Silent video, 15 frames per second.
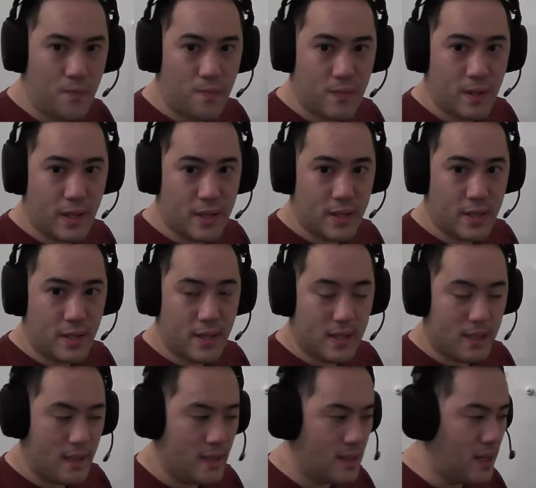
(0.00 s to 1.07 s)
It's
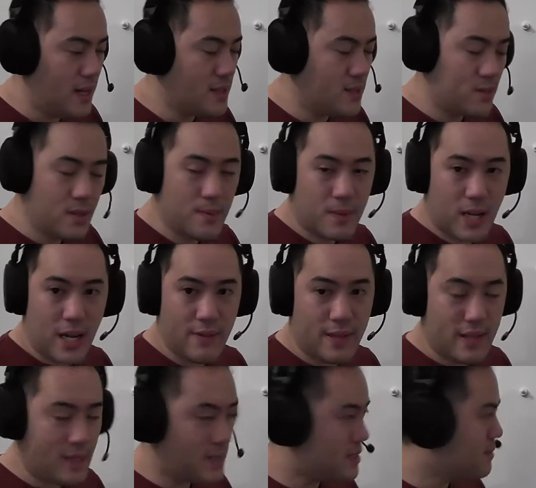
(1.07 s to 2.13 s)
not super
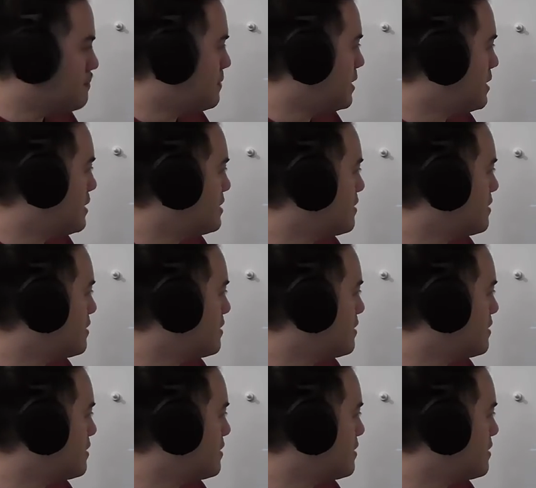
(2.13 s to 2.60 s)
obvious, but it's a